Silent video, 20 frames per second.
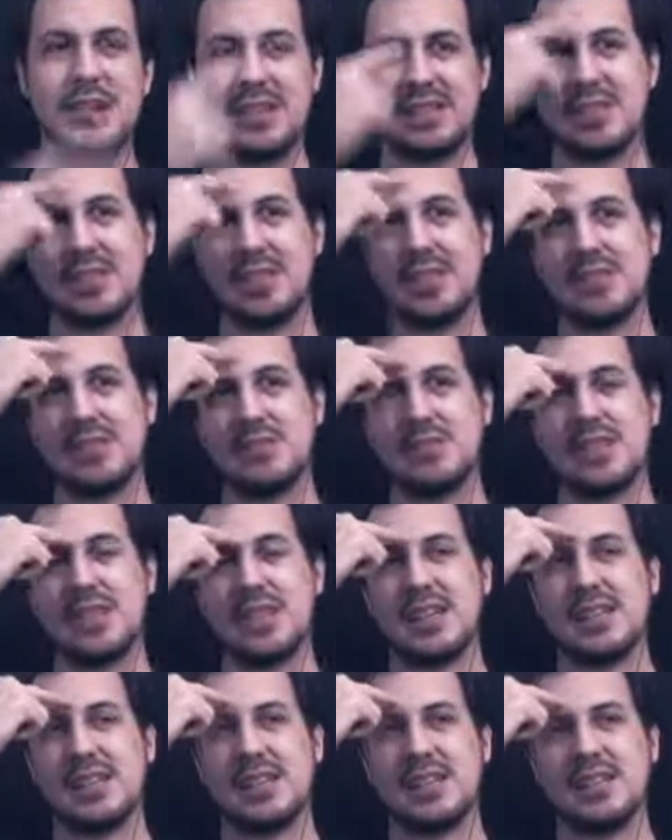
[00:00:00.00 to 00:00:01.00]
I think it was
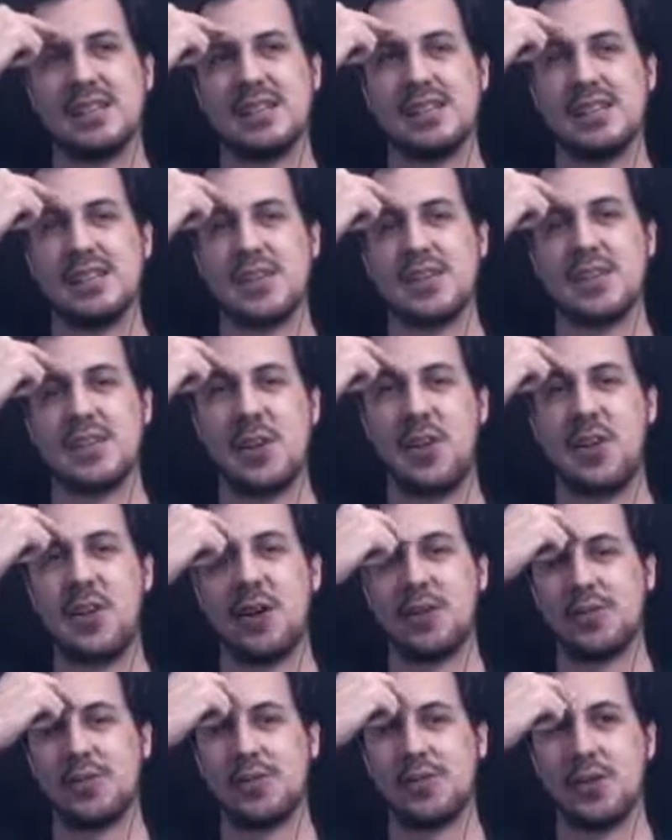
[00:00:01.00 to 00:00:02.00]
the
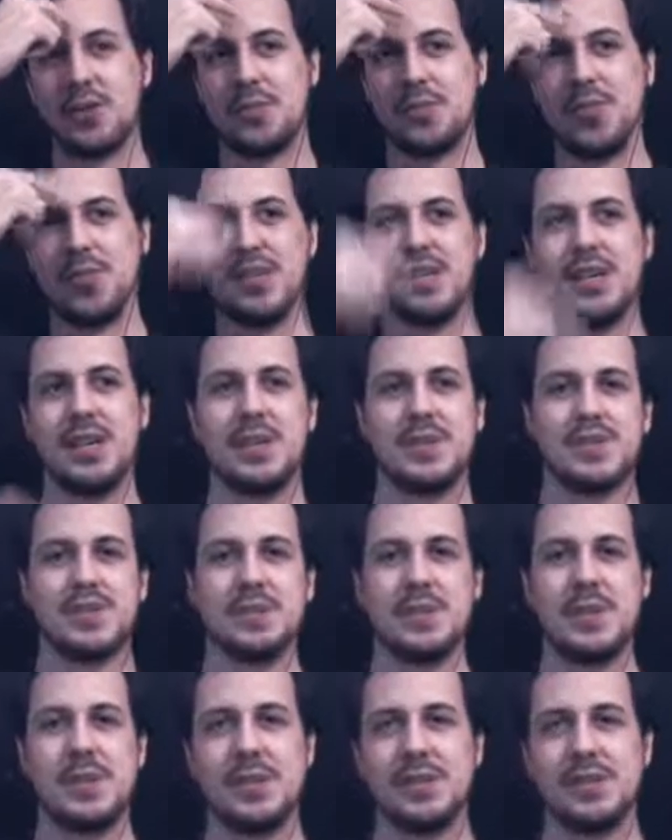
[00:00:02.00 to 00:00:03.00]
scar from the
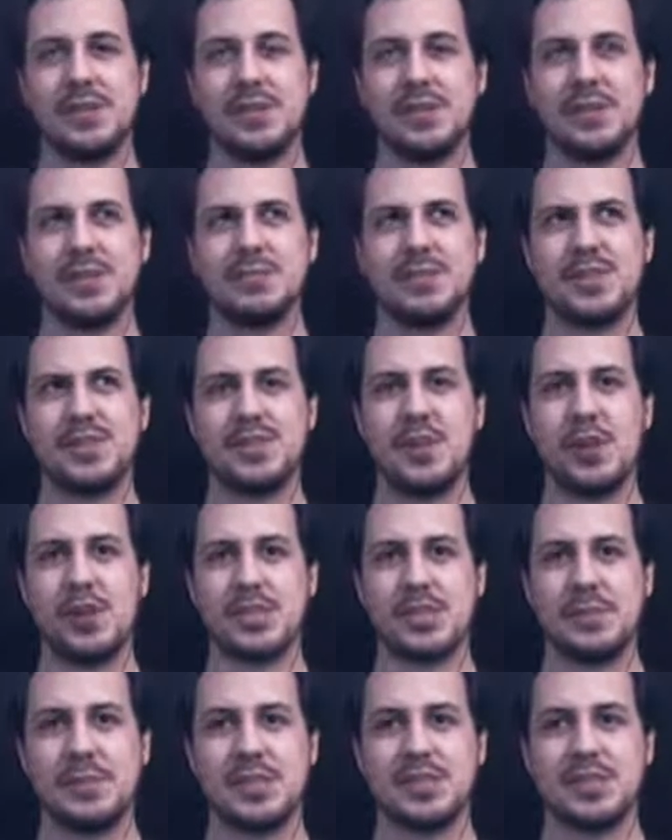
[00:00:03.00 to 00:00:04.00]
spell, the
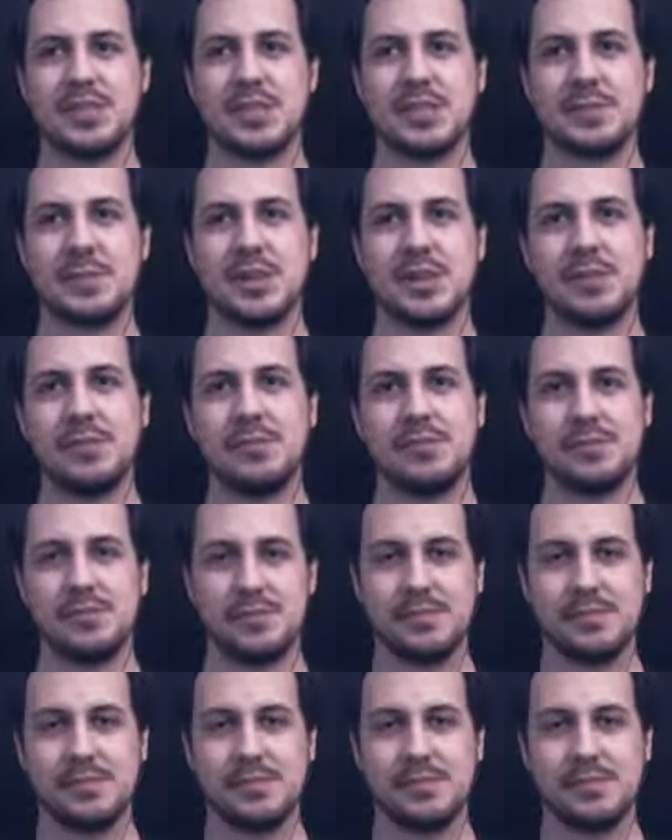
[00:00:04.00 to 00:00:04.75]
dark dimension spell.